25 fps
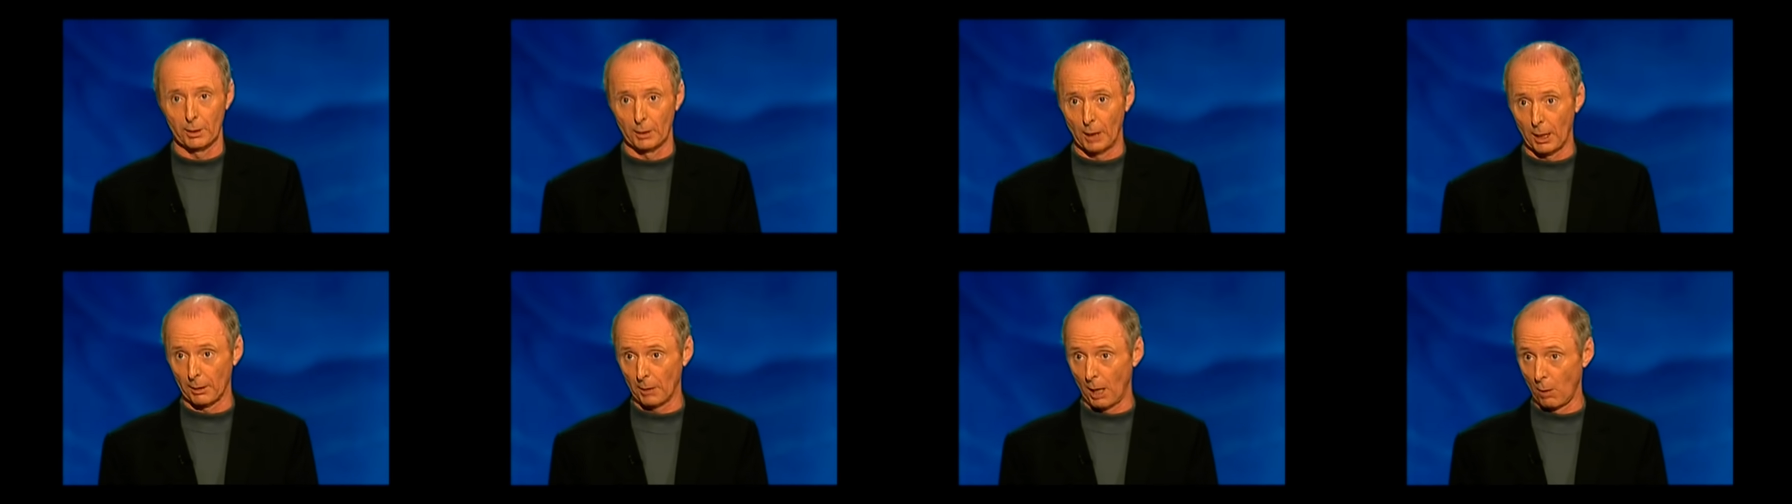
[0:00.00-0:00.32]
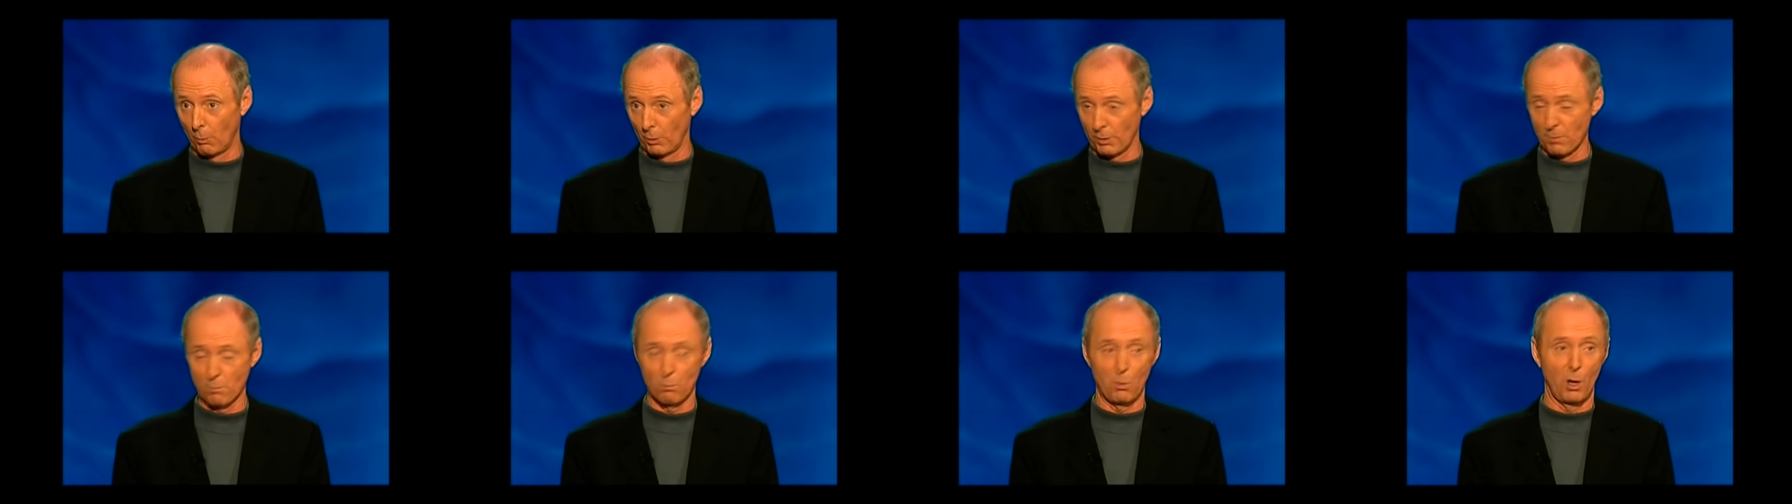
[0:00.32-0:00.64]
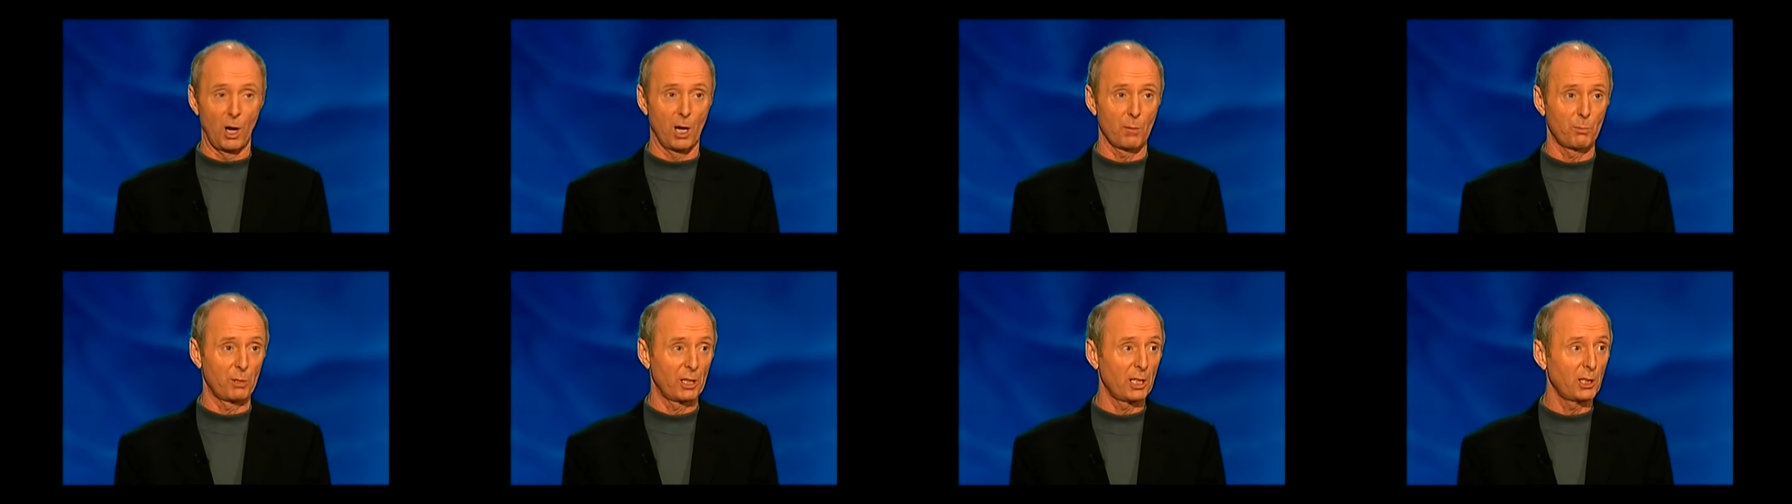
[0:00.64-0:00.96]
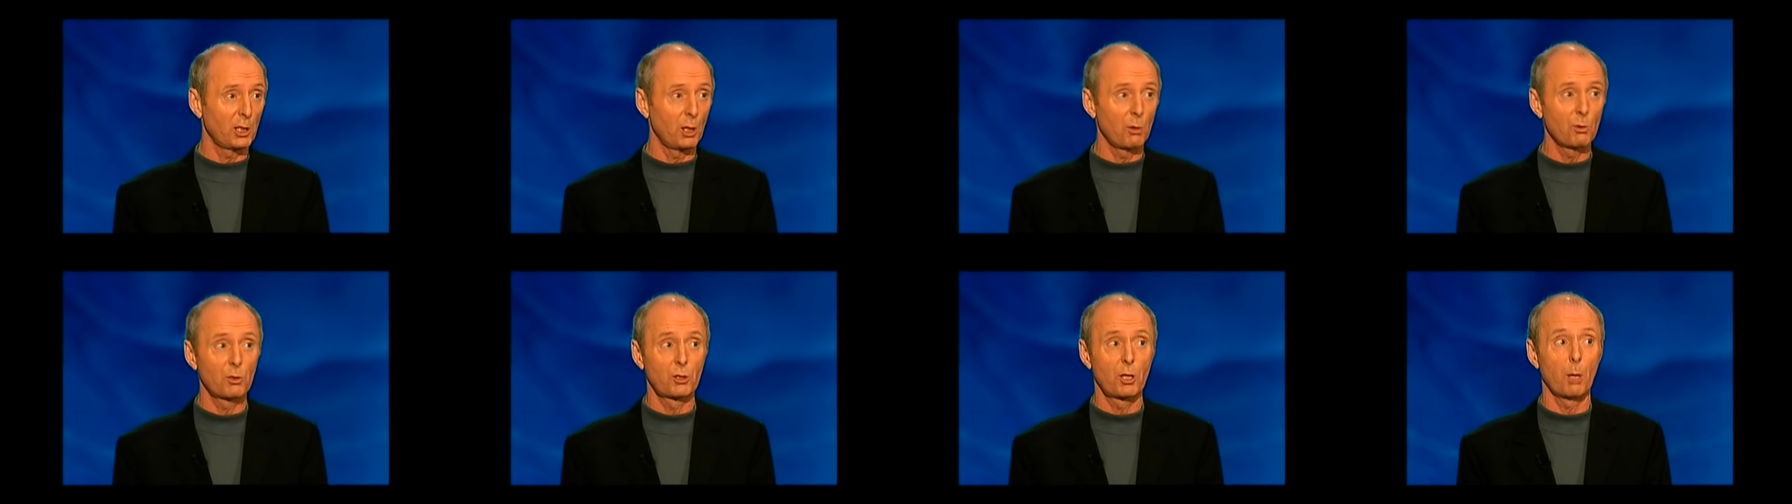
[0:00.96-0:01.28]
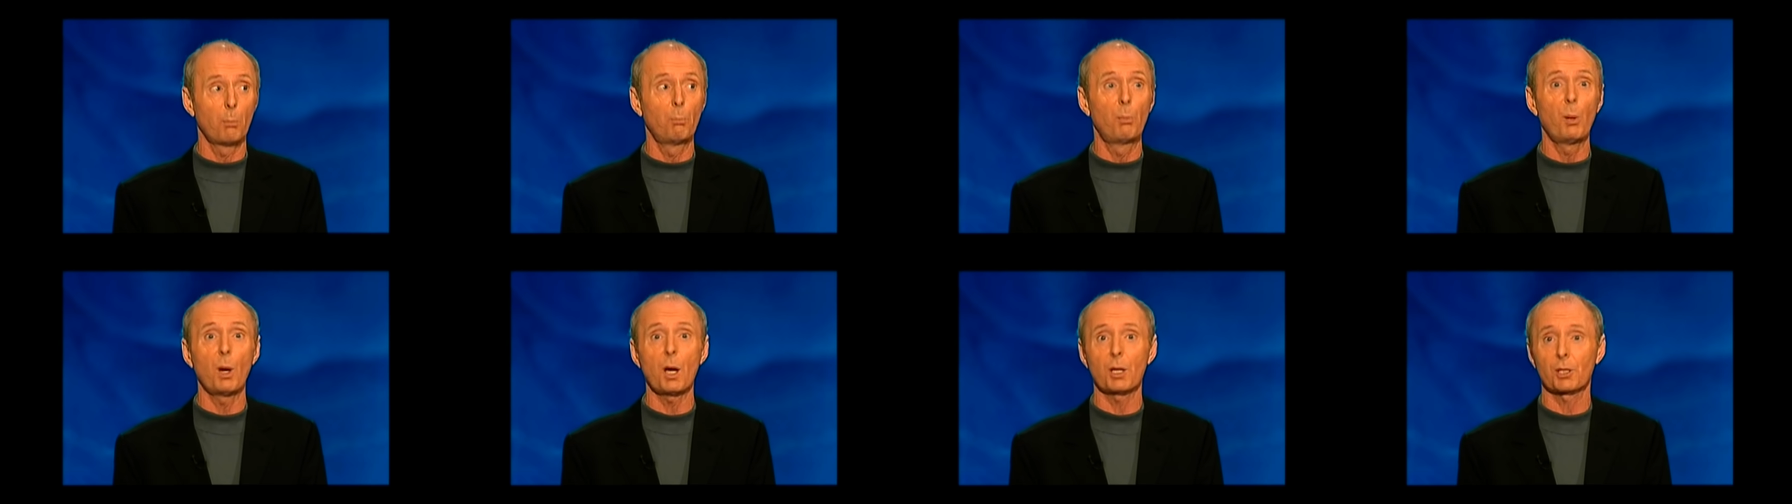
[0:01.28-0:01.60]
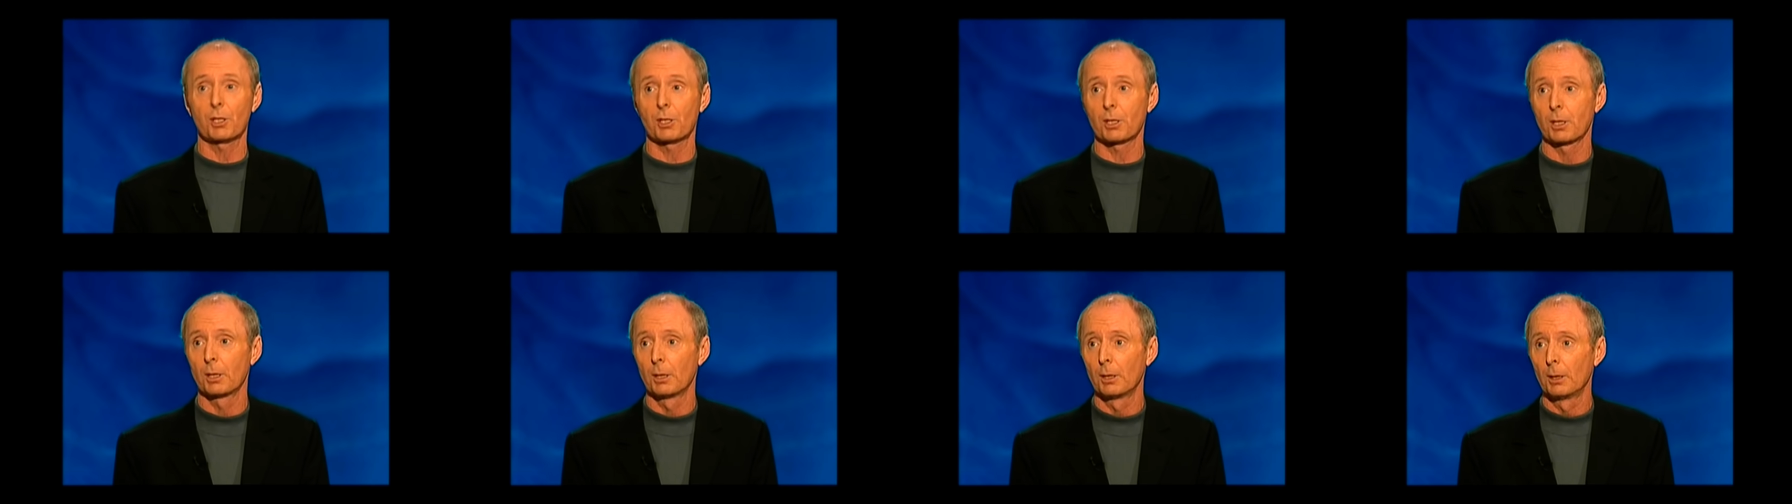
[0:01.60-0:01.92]
and I wouldn't mind, but he used the
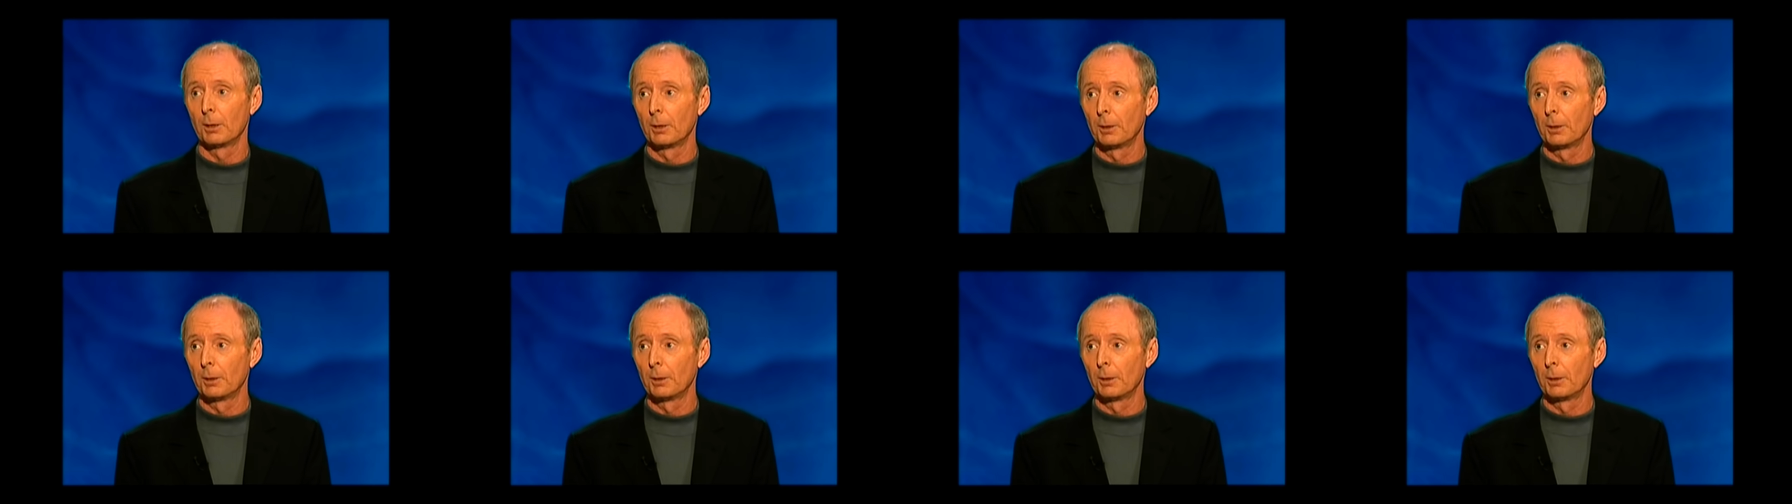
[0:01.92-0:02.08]
bus.